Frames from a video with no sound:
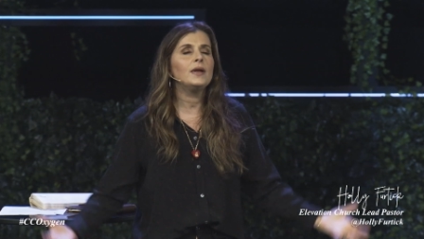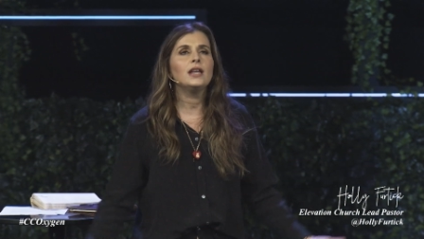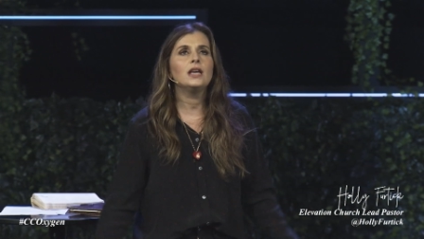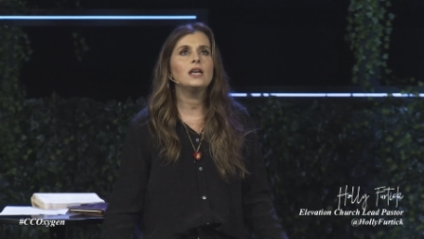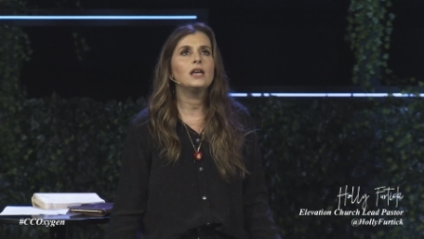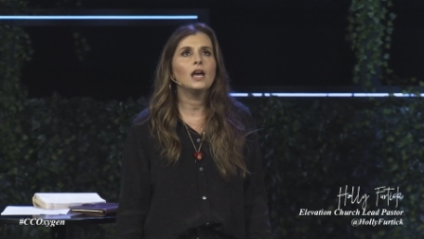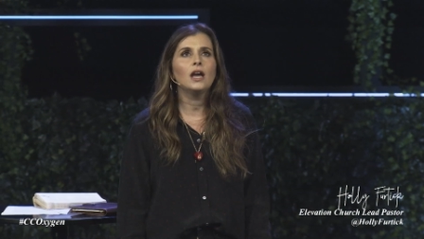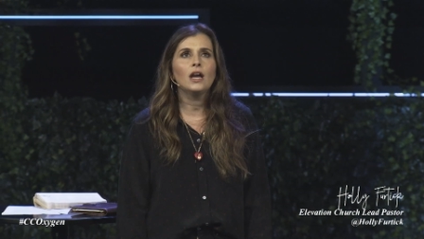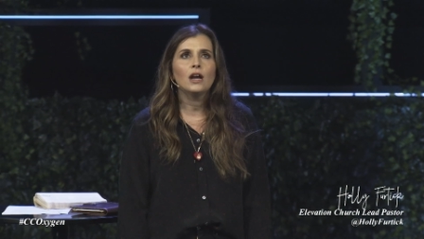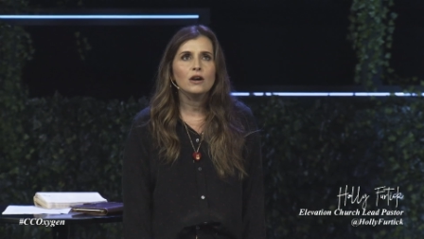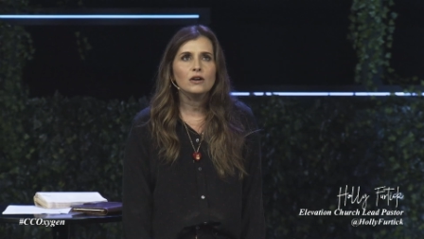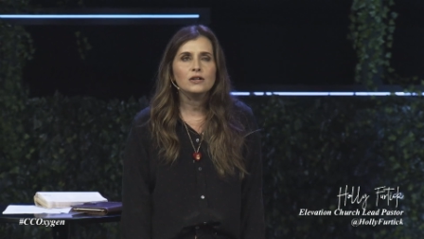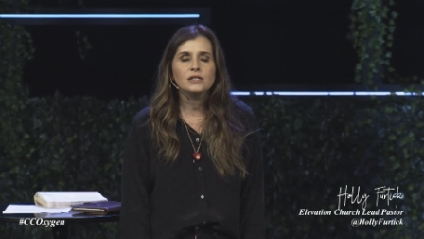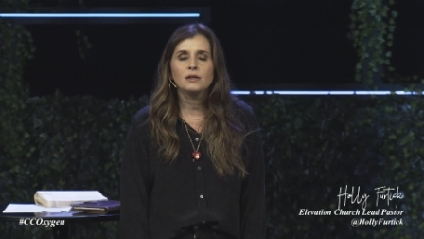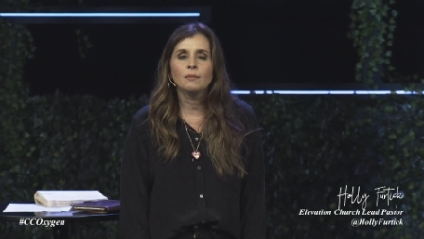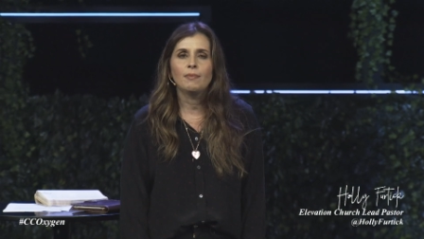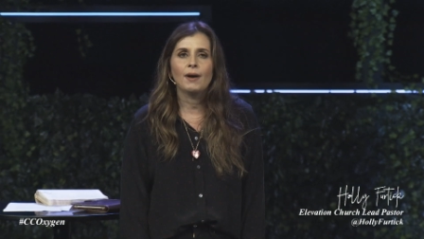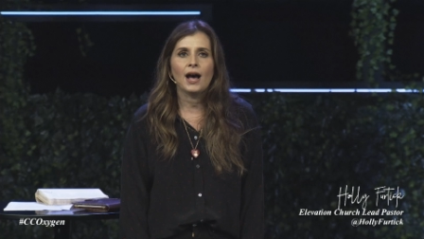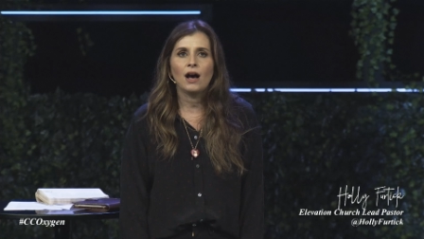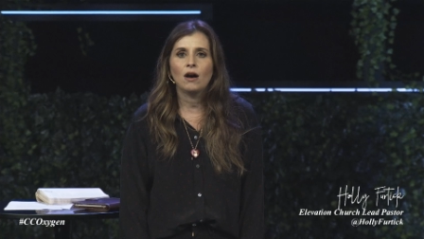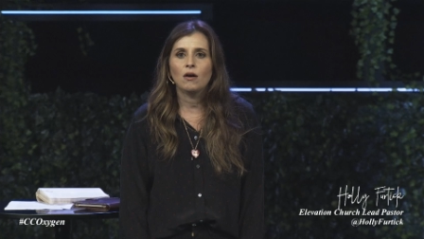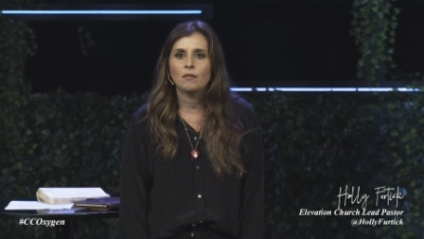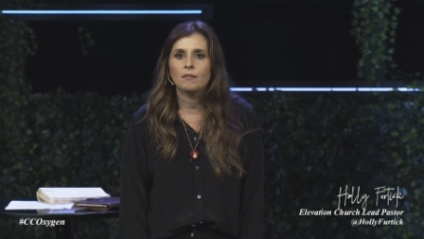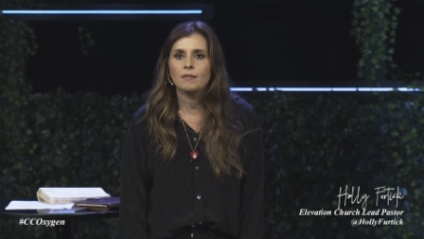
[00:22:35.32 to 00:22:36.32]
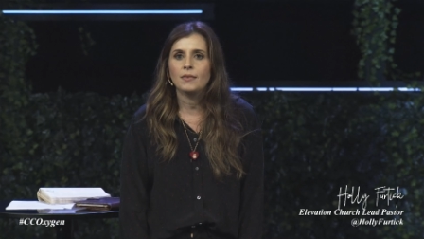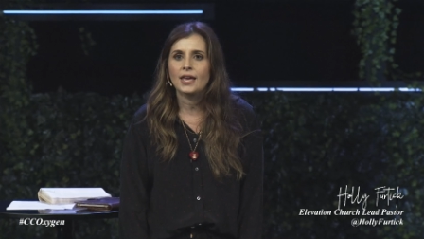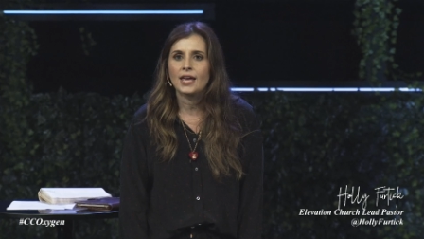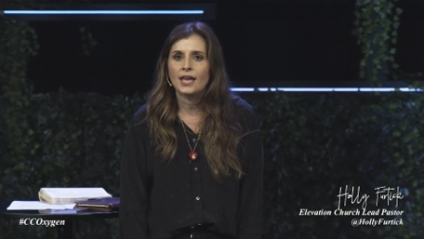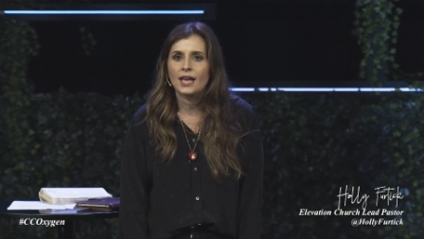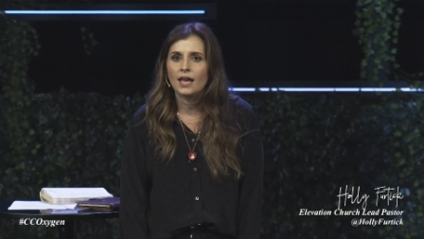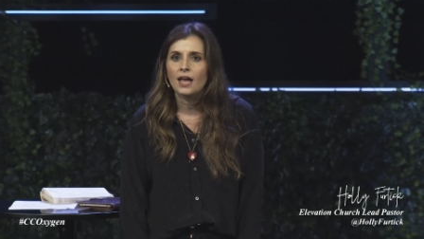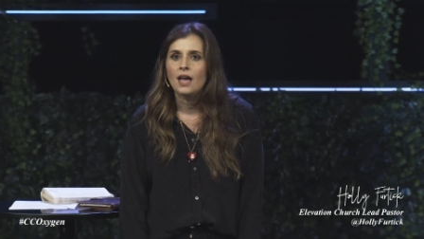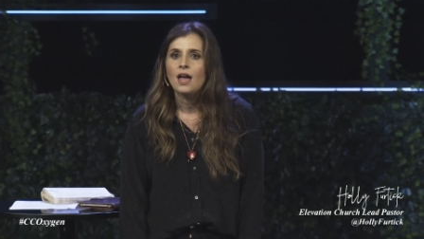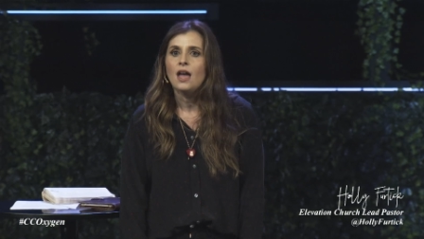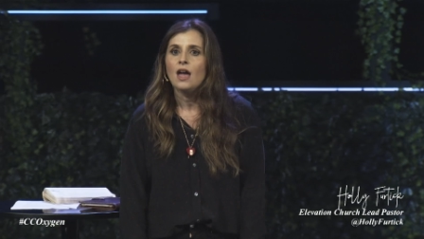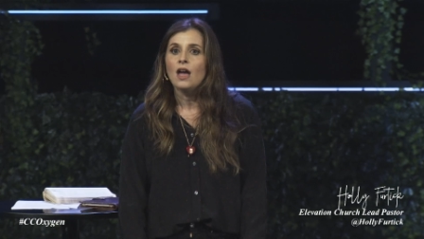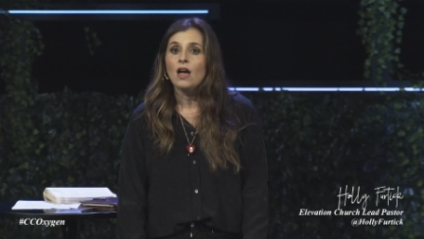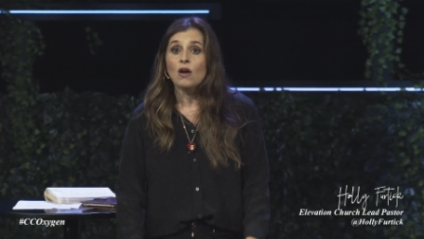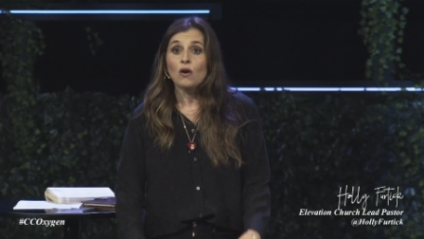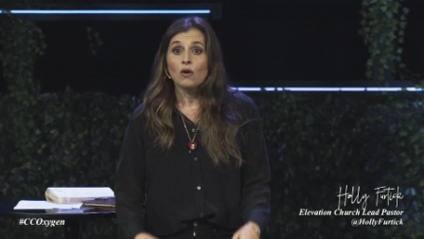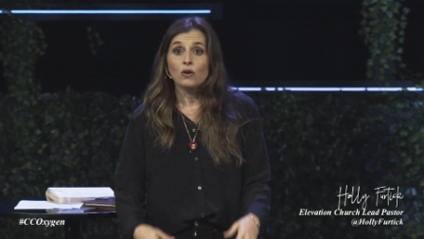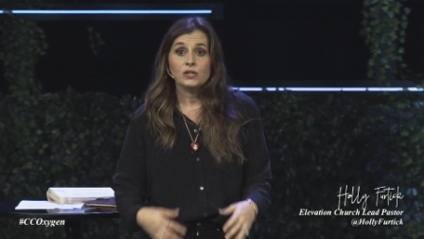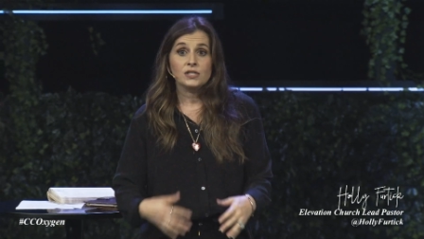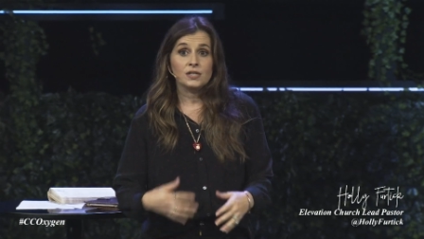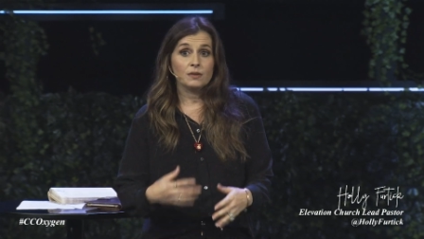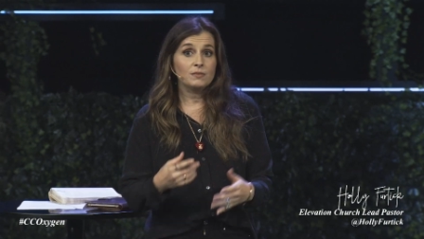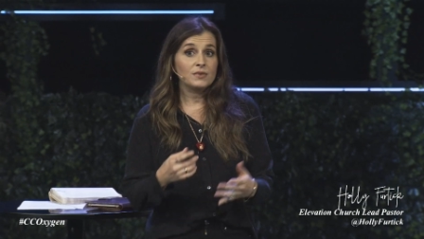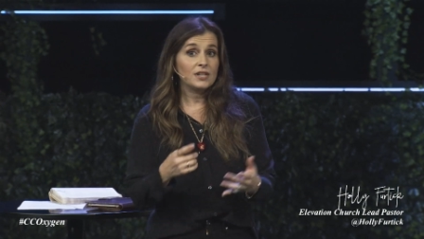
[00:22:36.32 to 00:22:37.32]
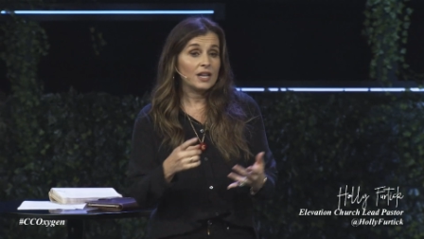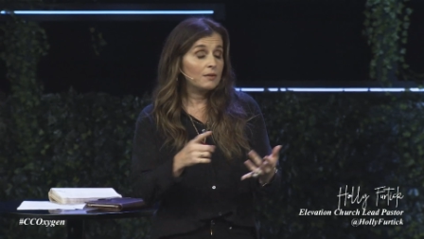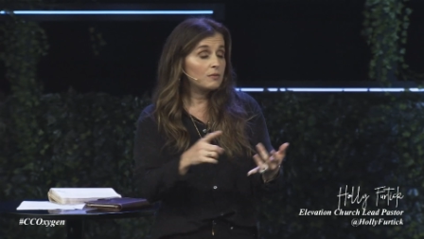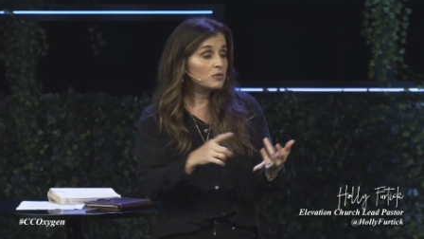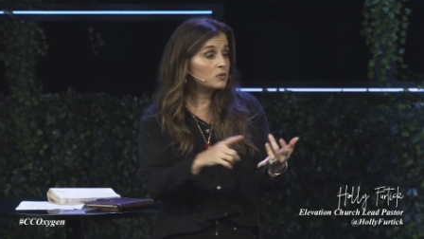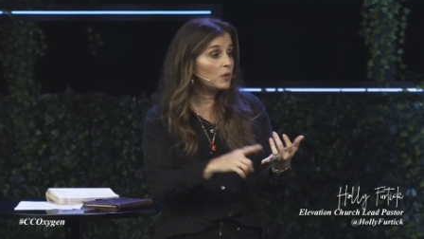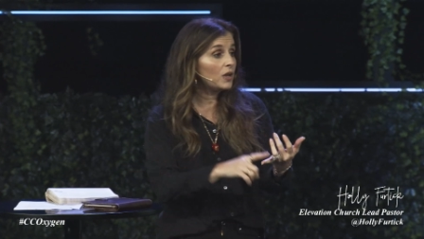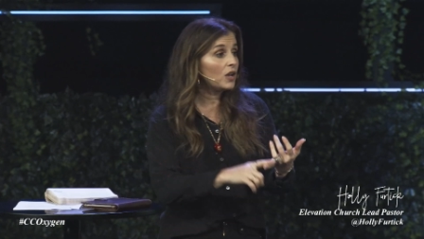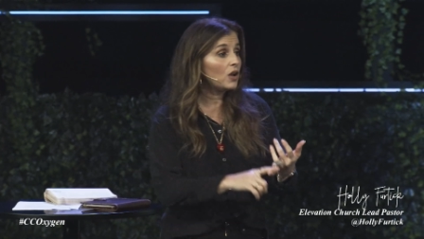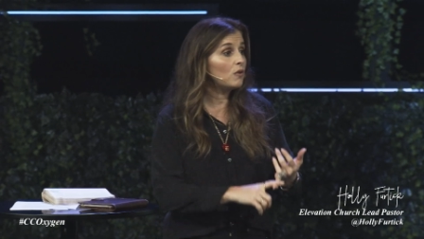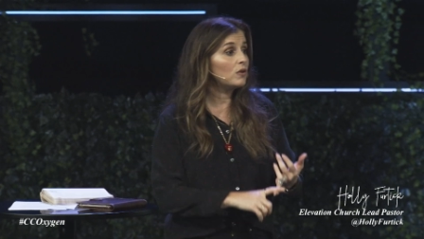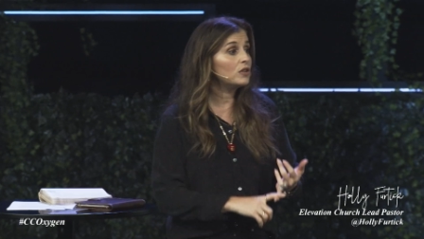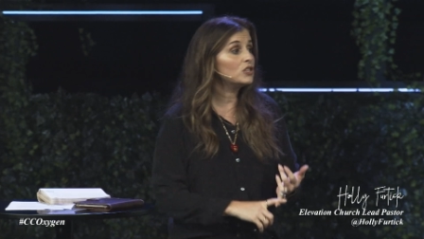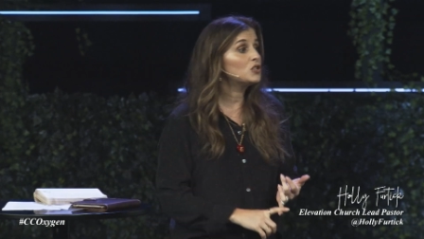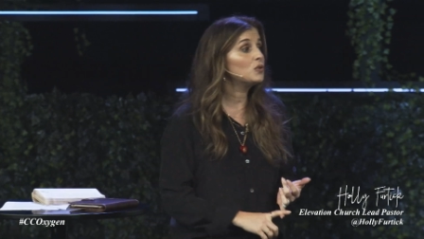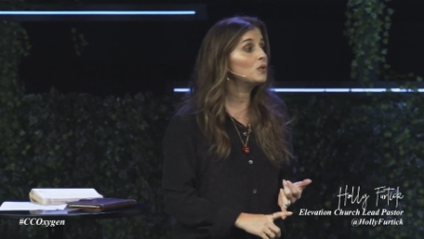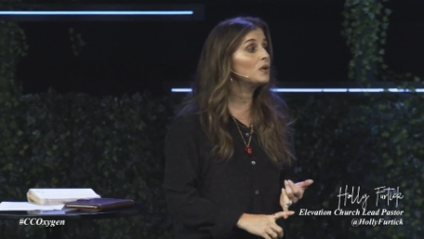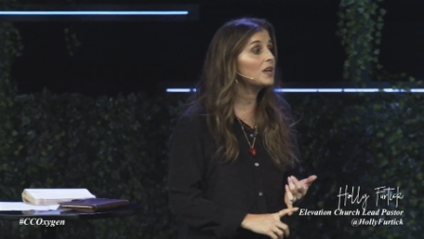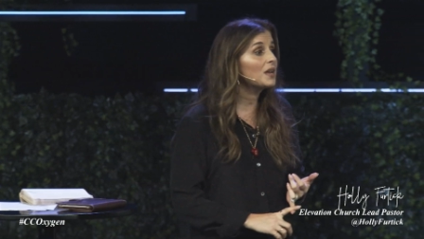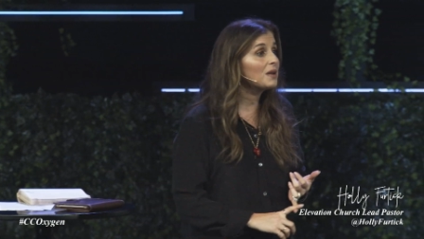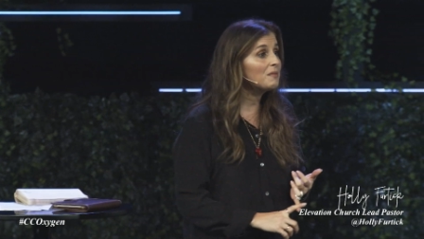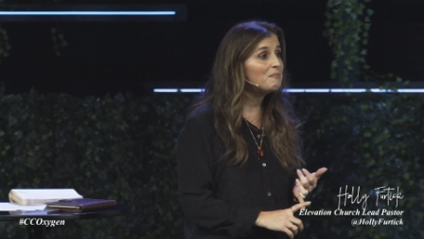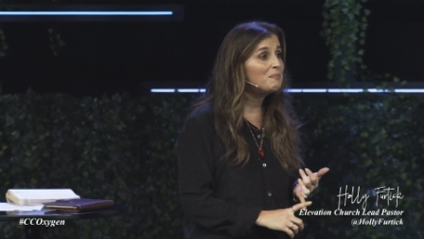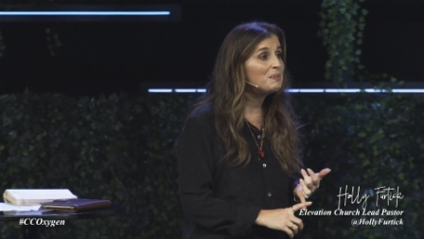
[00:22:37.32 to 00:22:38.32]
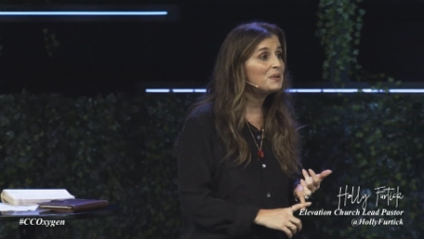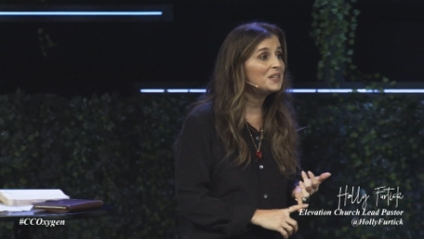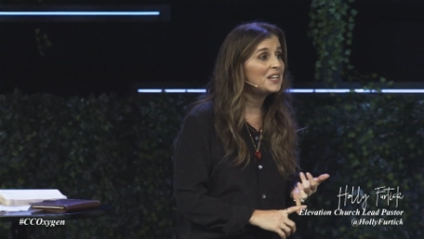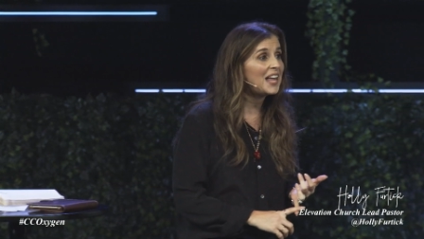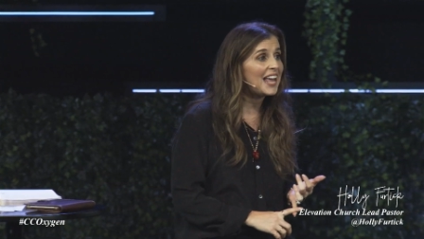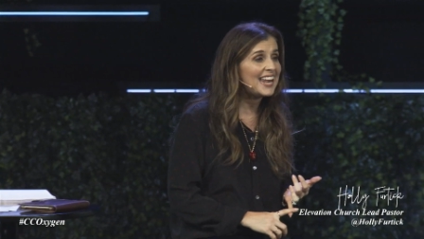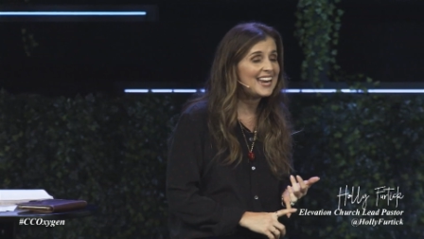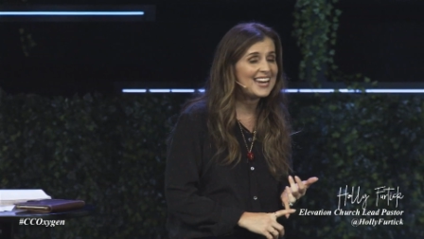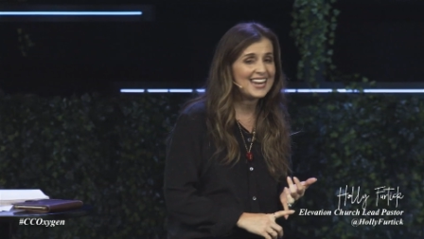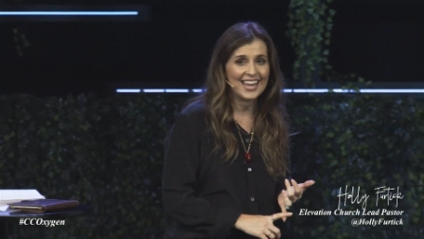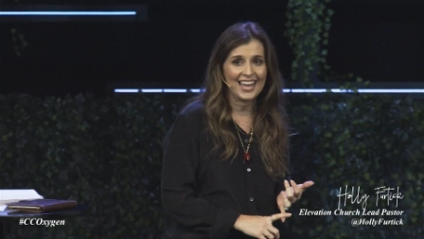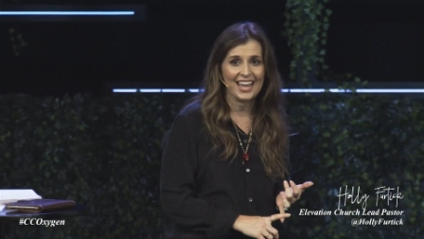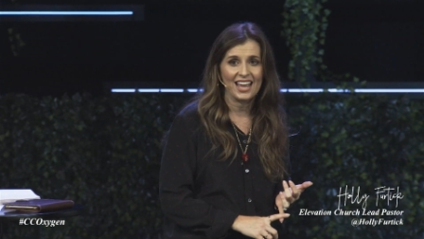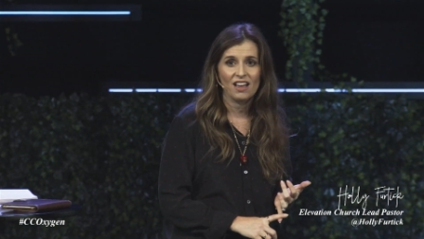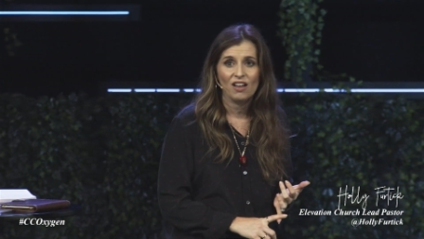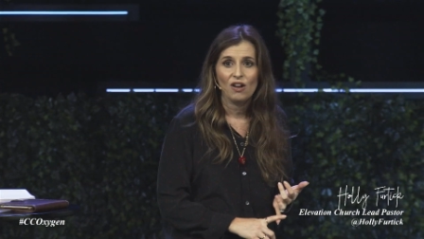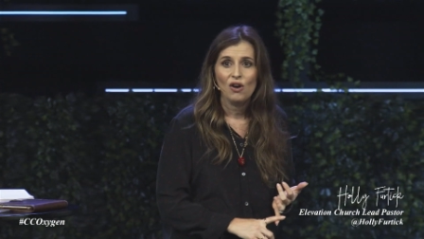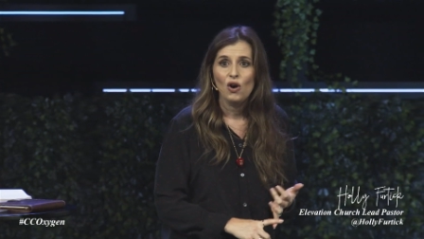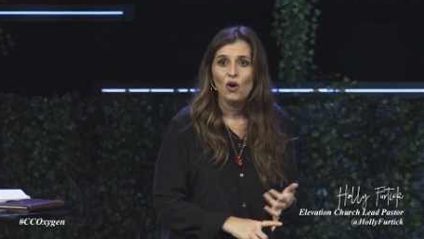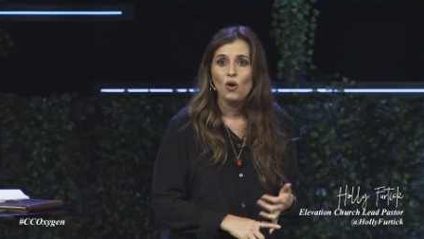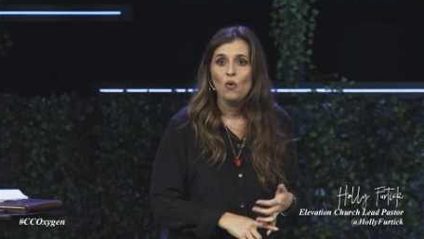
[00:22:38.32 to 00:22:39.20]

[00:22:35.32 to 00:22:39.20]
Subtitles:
cares about me. Sometimes we go into a complaining